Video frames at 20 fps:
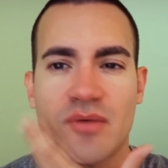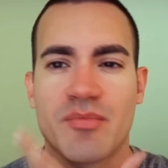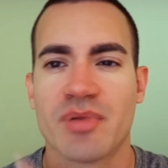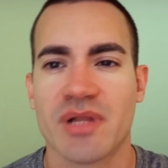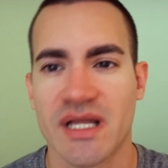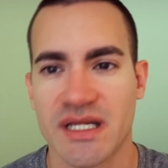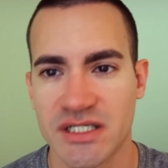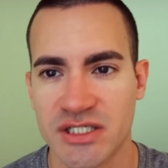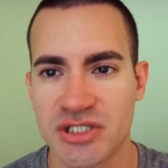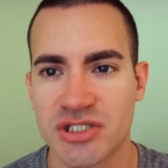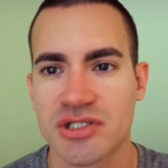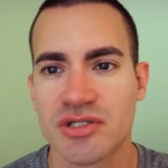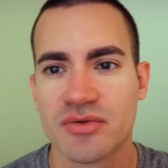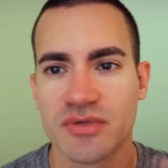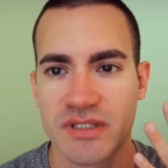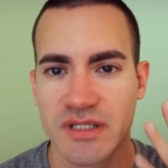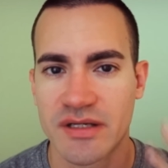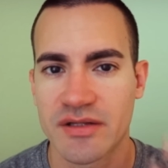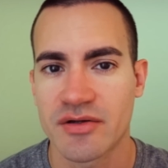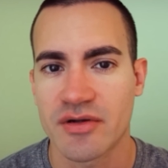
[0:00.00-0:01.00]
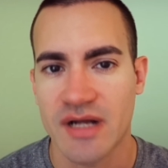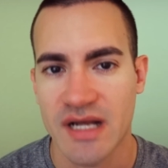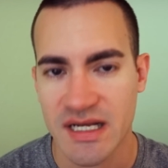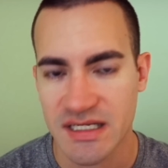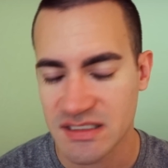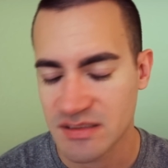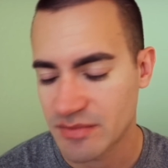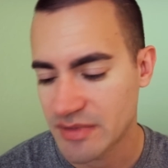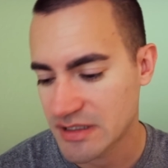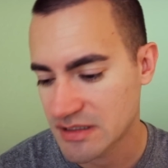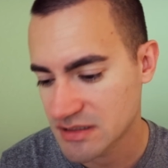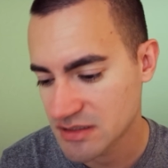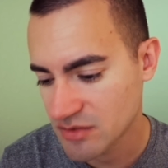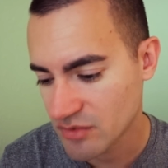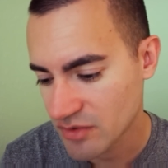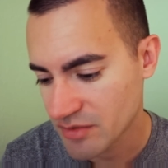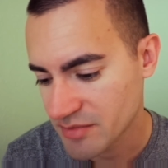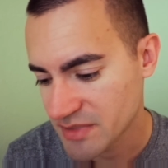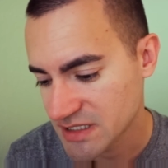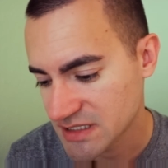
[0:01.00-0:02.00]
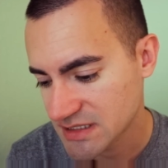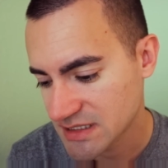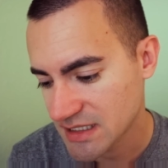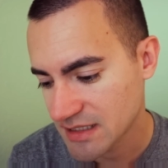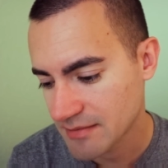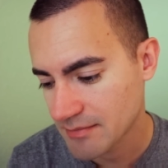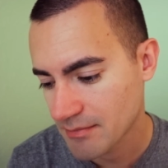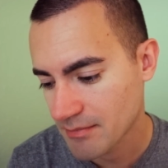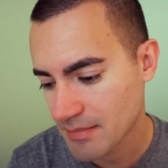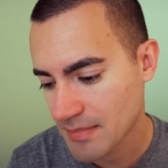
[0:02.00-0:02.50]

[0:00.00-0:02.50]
replenish you in other aspects you were missing.